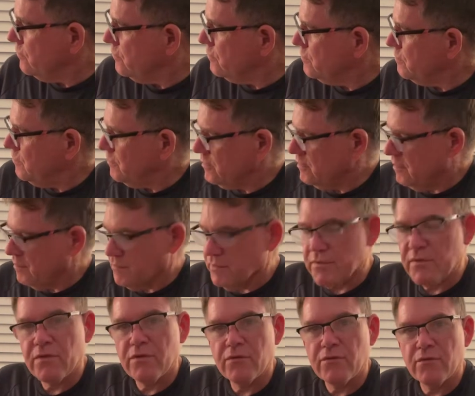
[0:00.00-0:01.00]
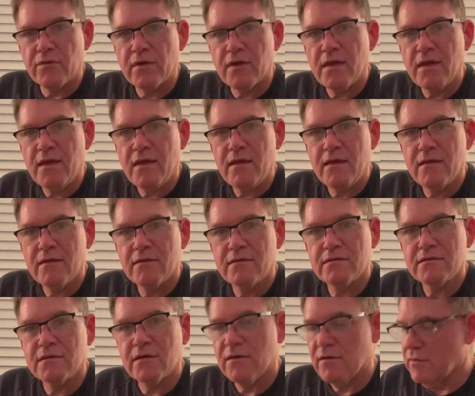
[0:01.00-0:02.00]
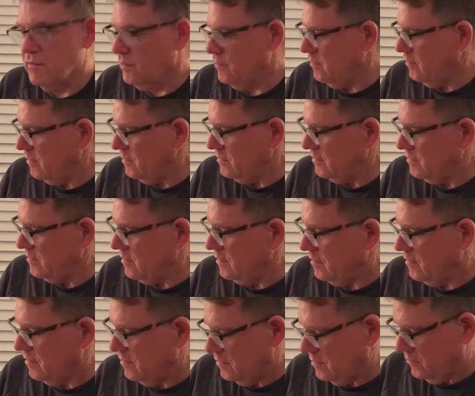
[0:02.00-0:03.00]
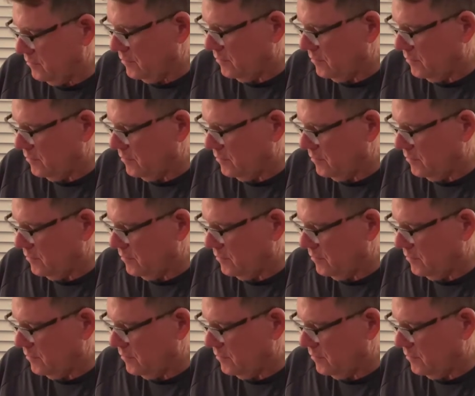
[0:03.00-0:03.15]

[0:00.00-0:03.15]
source book number 3. So this is